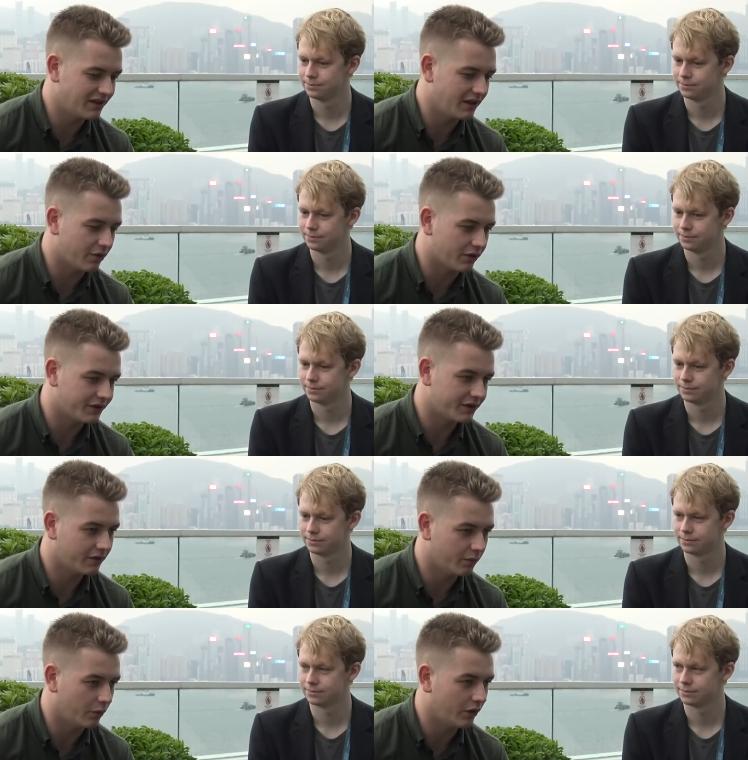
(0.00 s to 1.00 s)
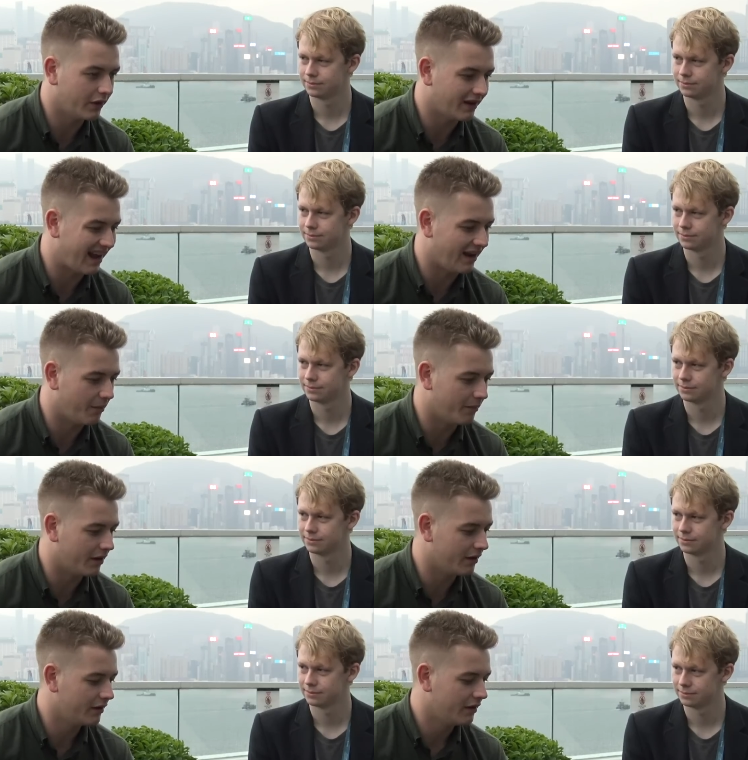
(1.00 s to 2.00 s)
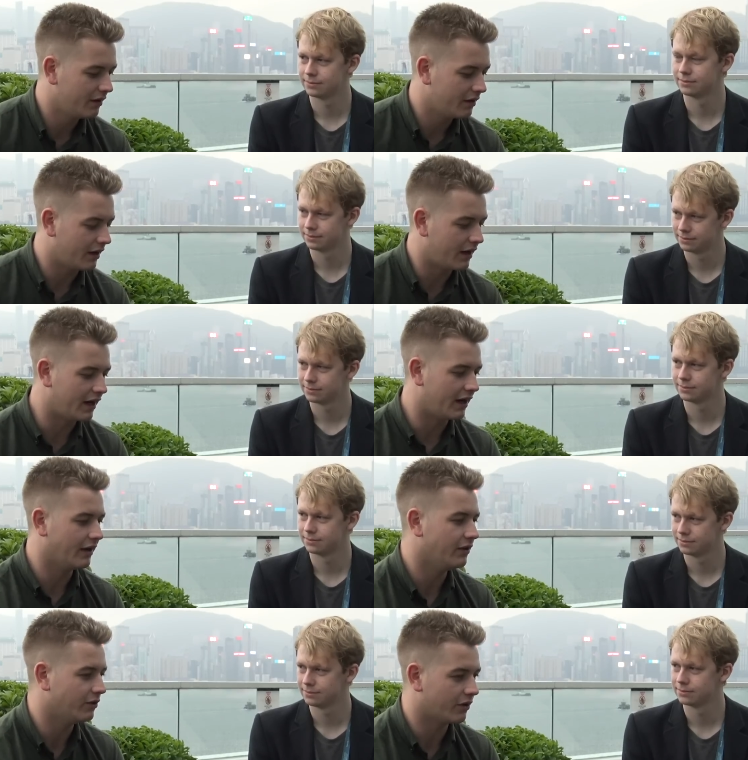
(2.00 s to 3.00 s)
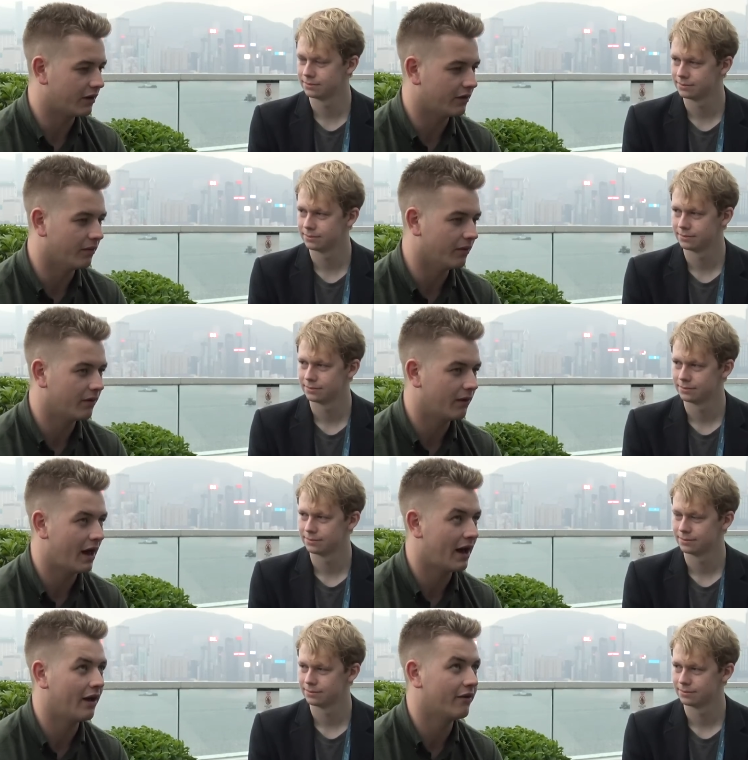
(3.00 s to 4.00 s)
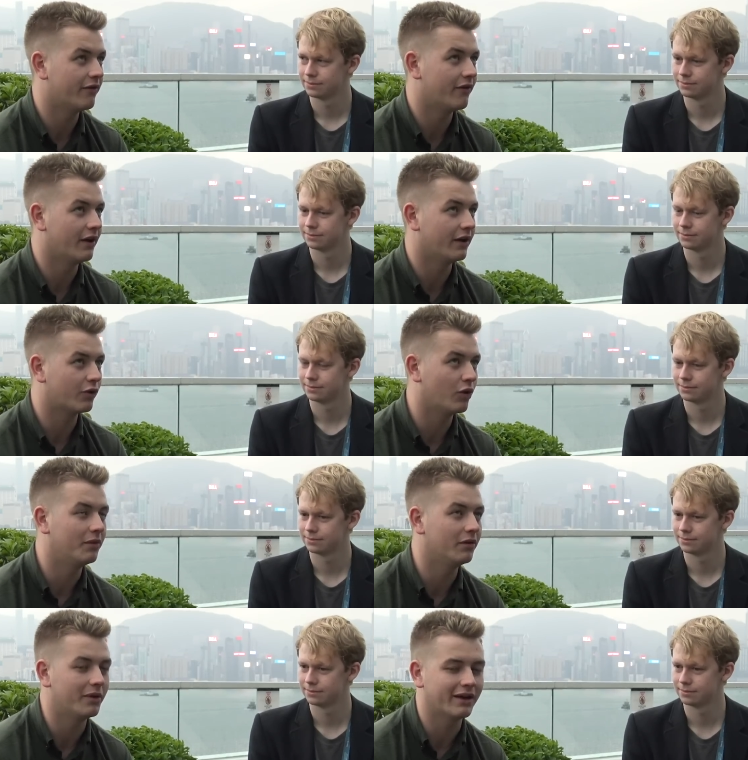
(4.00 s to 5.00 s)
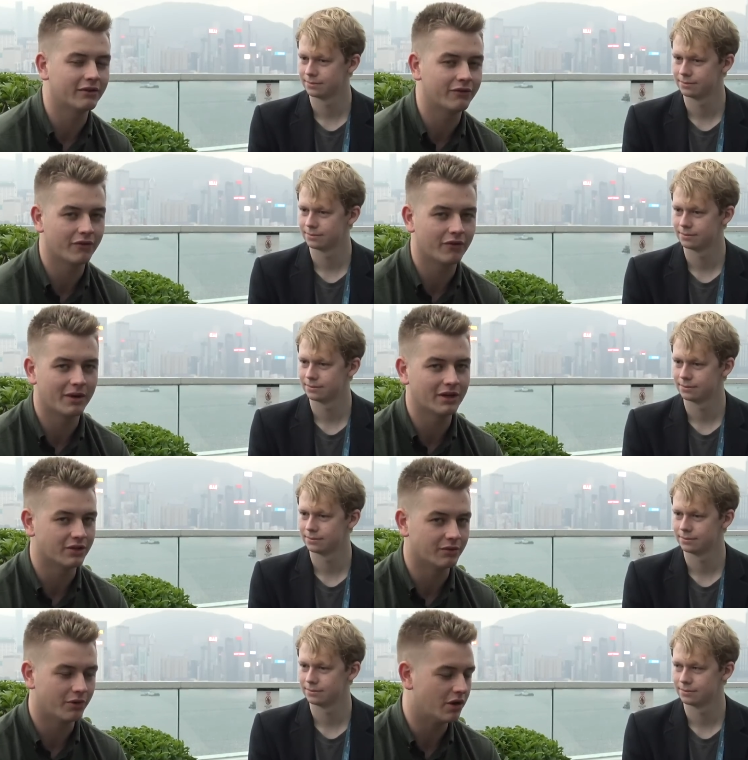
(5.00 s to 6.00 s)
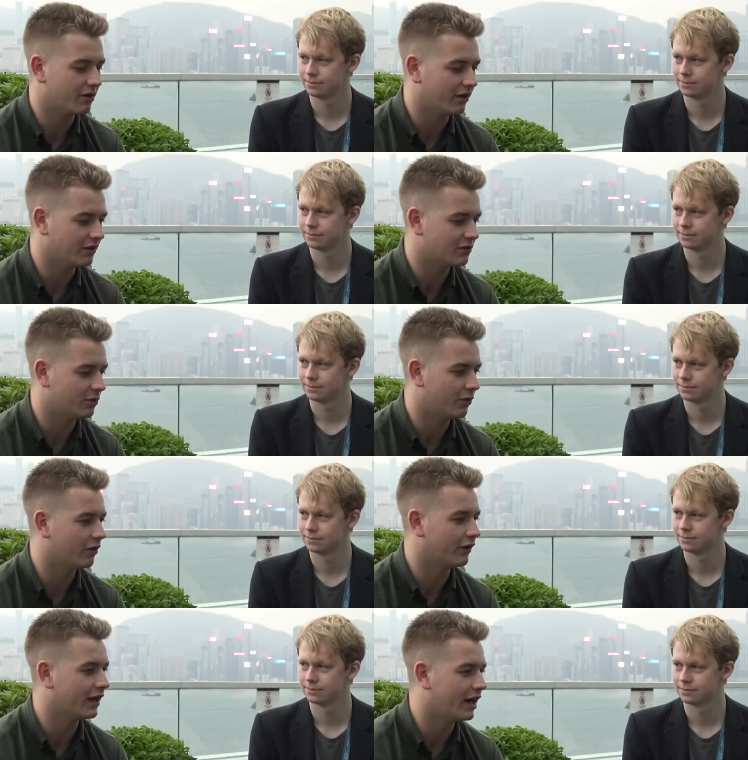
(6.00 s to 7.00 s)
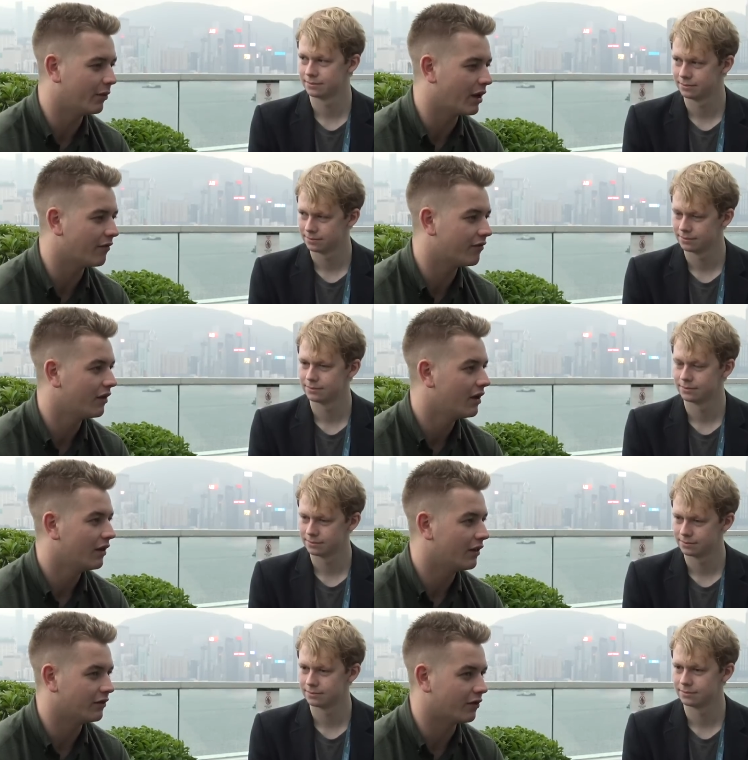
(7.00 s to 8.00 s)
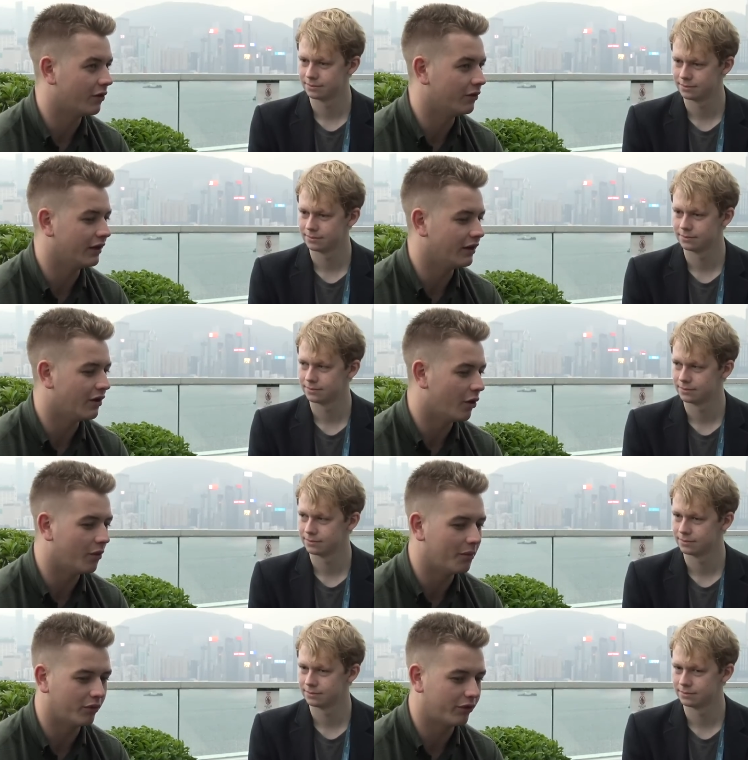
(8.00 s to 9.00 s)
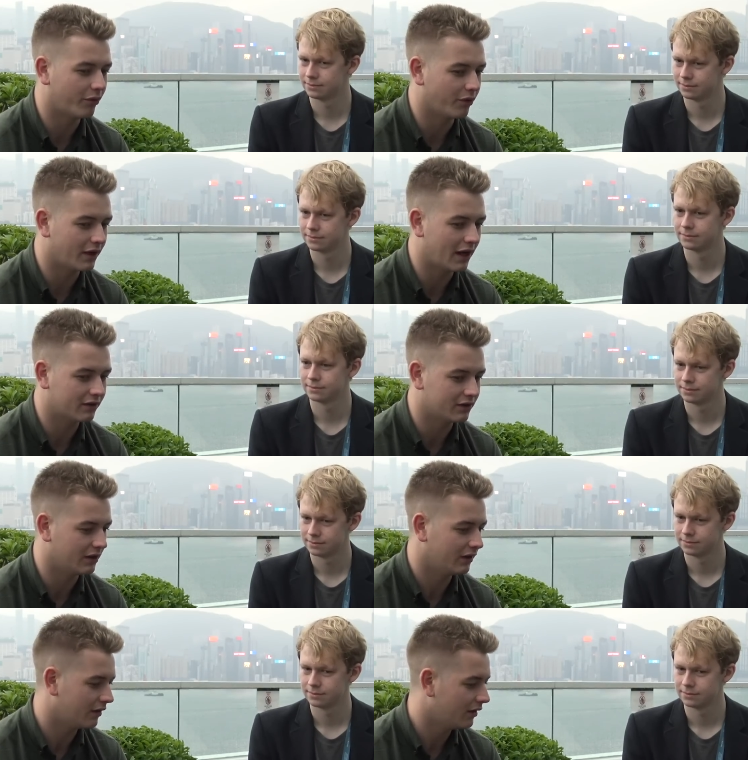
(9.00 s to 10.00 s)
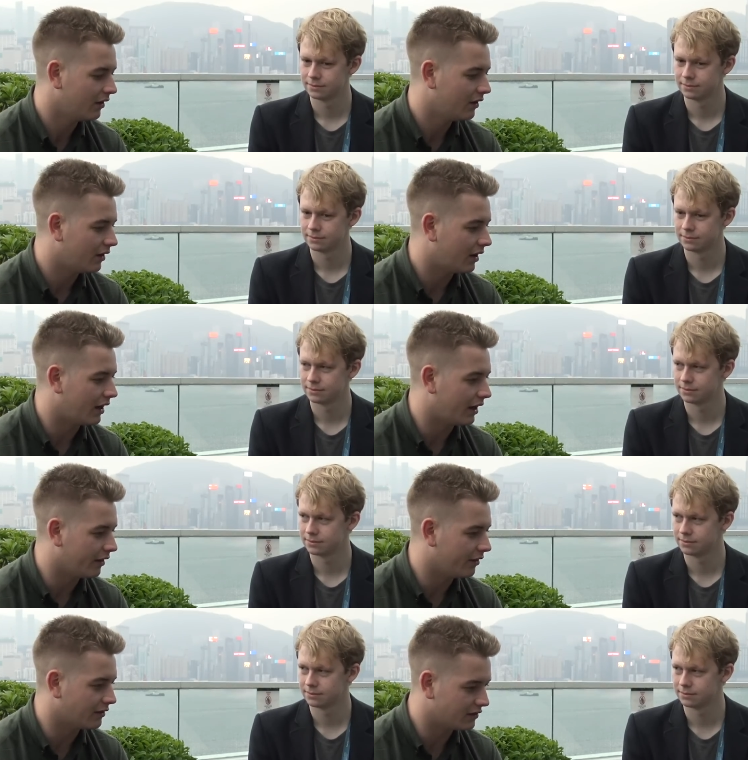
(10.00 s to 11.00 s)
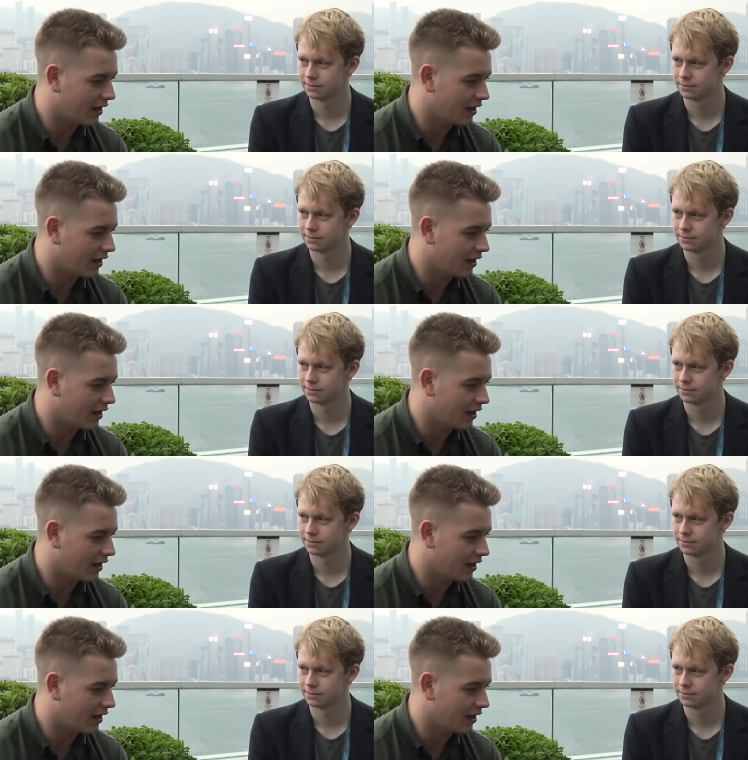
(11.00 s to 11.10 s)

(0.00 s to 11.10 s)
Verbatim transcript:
Speaker 1: secret word and number. Uh, you can have an encrypted piece of information permanently stored on the Arweave that is only knowable through guessing uh, this